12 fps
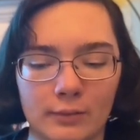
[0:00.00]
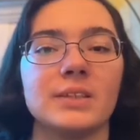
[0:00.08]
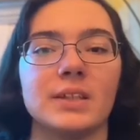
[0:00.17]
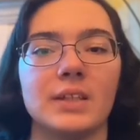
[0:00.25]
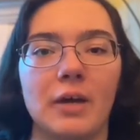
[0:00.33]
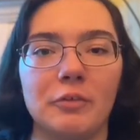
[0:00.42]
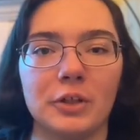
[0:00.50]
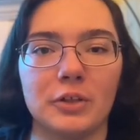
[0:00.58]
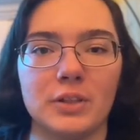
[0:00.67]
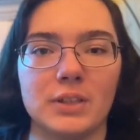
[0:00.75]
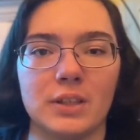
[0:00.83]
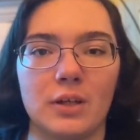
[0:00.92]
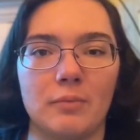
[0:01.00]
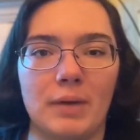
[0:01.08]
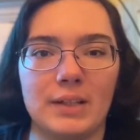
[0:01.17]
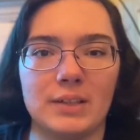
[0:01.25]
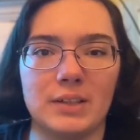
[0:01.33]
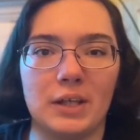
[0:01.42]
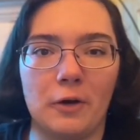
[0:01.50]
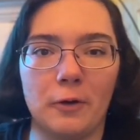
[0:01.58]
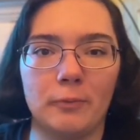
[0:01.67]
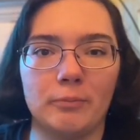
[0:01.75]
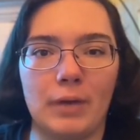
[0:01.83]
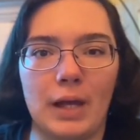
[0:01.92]
So now we're going to go back to the
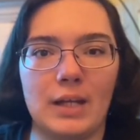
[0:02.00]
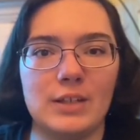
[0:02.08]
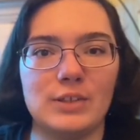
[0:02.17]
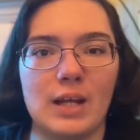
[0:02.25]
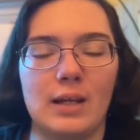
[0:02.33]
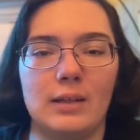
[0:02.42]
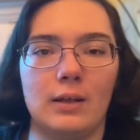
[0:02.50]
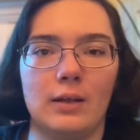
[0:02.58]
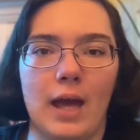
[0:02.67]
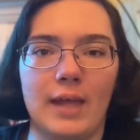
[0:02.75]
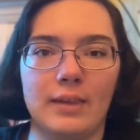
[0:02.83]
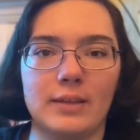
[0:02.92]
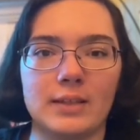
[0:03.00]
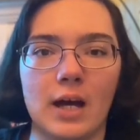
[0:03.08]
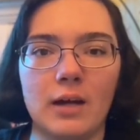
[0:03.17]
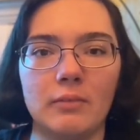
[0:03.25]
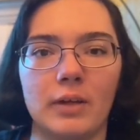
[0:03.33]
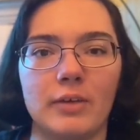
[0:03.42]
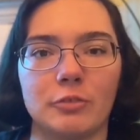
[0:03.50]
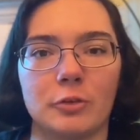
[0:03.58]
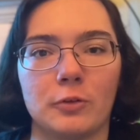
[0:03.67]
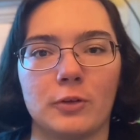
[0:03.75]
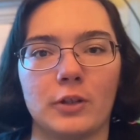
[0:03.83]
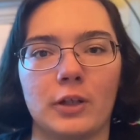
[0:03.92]
home page, and at the top left
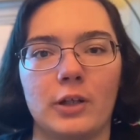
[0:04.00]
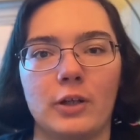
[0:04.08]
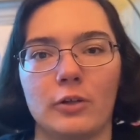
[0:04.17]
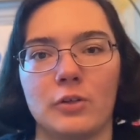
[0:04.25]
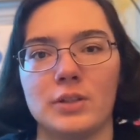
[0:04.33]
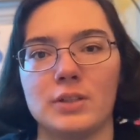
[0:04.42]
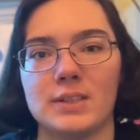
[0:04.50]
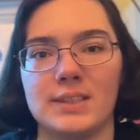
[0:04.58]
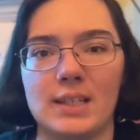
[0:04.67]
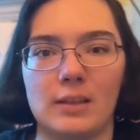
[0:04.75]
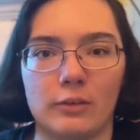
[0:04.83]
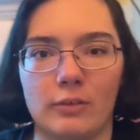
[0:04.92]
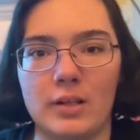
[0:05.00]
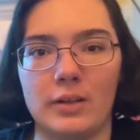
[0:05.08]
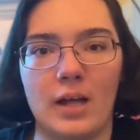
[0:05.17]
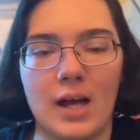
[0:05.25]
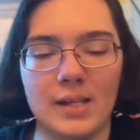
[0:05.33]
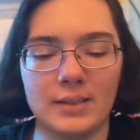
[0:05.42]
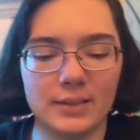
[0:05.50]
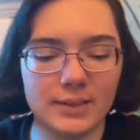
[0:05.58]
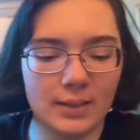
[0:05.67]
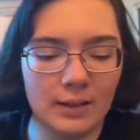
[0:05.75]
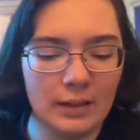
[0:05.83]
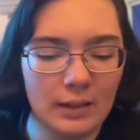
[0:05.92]
corner, you're going to see 3 lines.